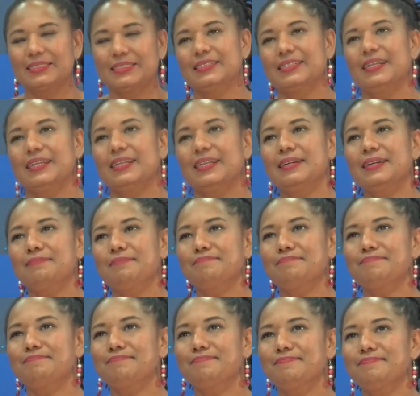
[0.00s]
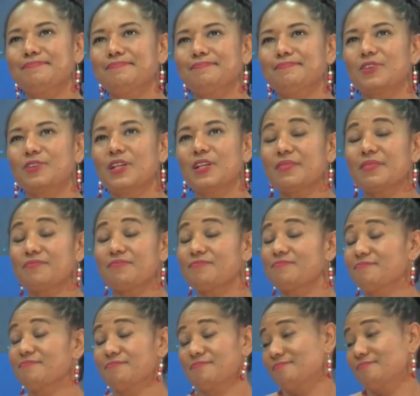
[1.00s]
Well,
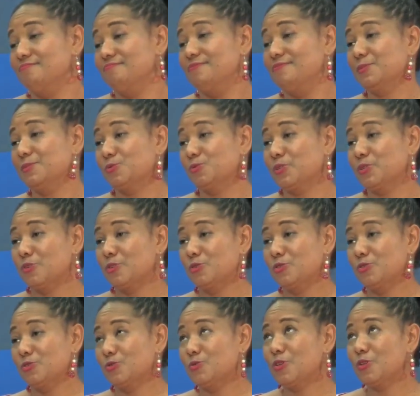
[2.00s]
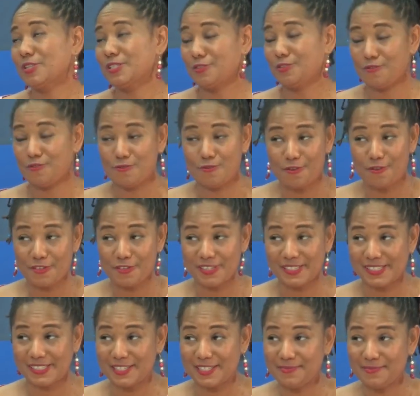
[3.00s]
Miss Botswana 2004,
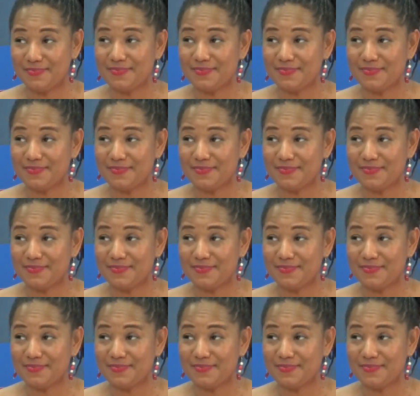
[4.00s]
obviously.